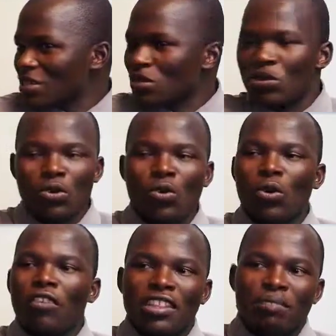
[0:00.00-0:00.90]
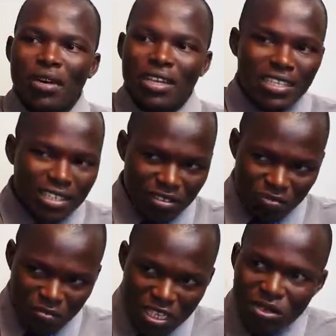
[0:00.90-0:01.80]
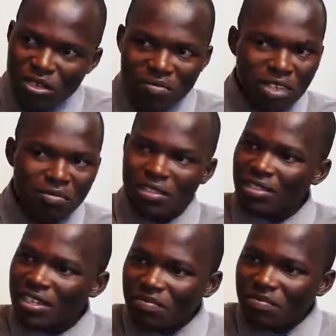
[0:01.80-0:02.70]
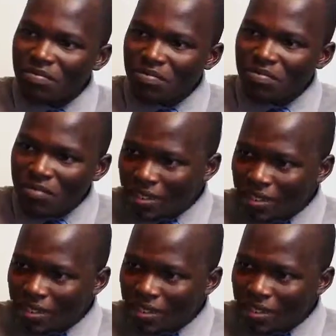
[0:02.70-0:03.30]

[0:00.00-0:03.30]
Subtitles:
So over the past period, maybe 3 months.